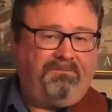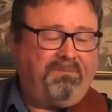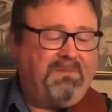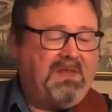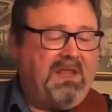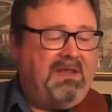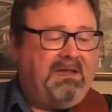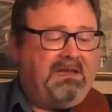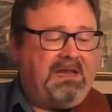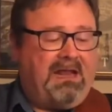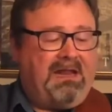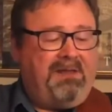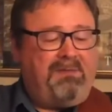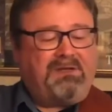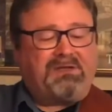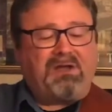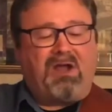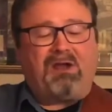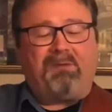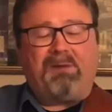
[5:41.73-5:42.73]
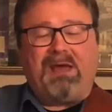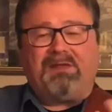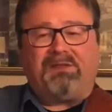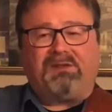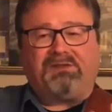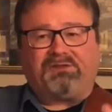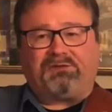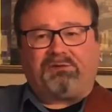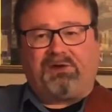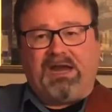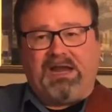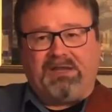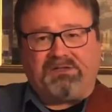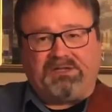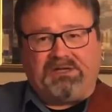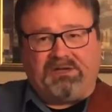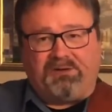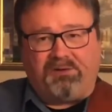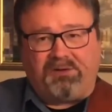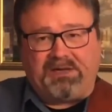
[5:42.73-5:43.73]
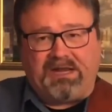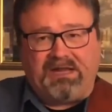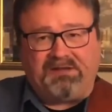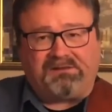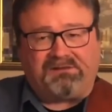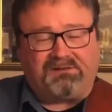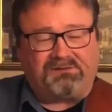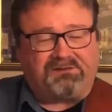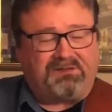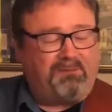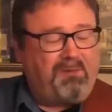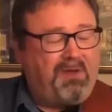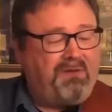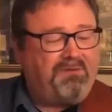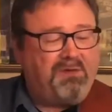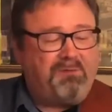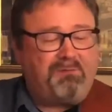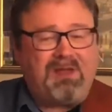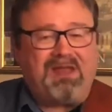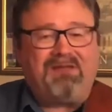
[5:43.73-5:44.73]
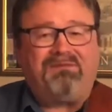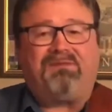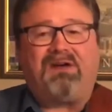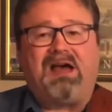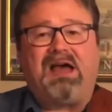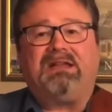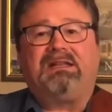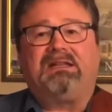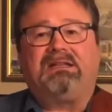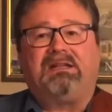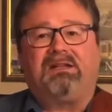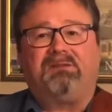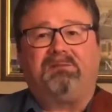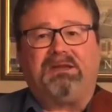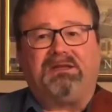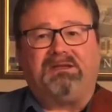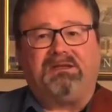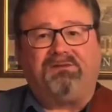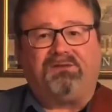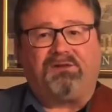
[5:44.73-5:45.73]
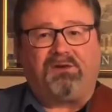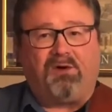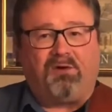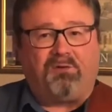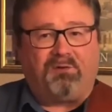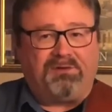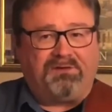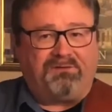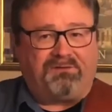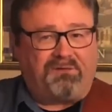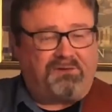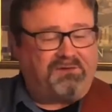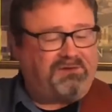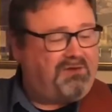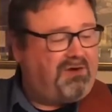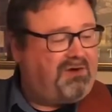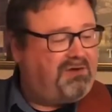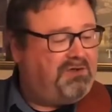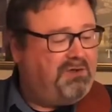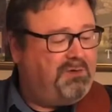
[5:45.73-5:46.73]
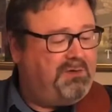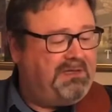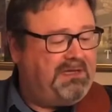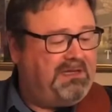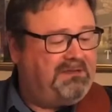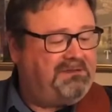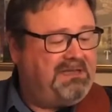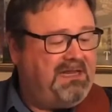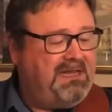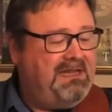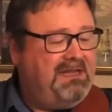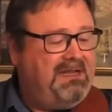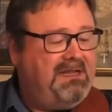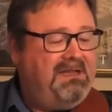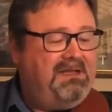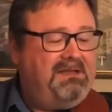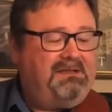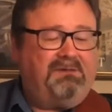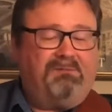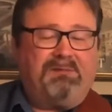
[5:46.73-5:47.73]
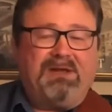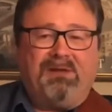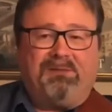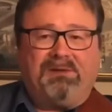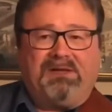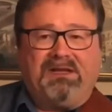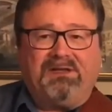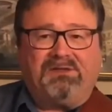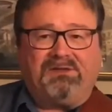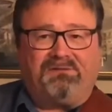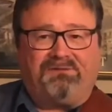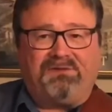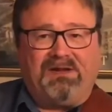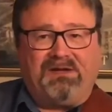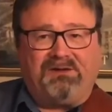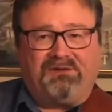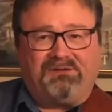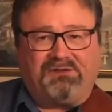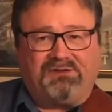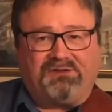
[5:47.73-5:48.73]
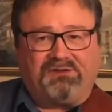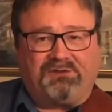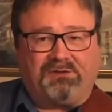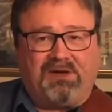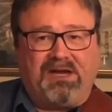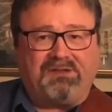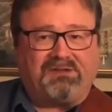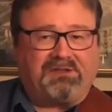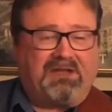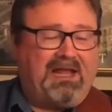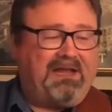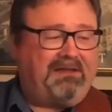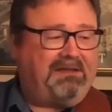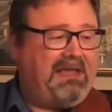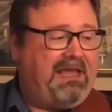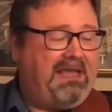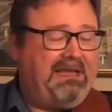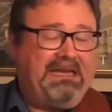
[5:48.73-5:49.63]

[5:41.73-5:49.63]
Now let me talk about the stretch here, okay? So some of you may find it a little bit difficult when you first start doing this to be able to get your fingers to stretch like that.